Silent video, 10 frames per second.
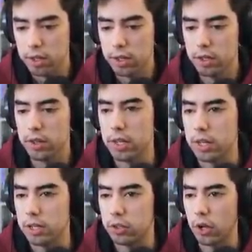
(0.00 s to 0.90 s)

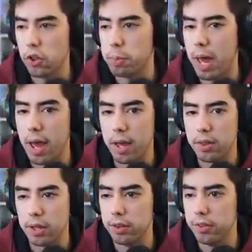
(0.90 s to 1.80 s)
the touch pass
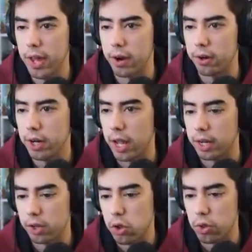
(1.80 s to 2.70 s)
there, and
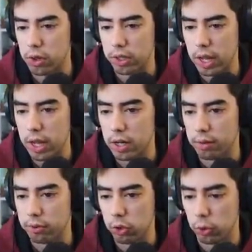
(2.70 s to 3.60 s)
it's just a gain of
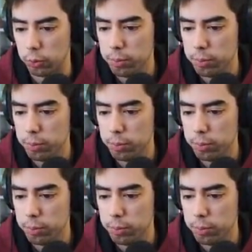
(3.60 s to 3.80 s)
two.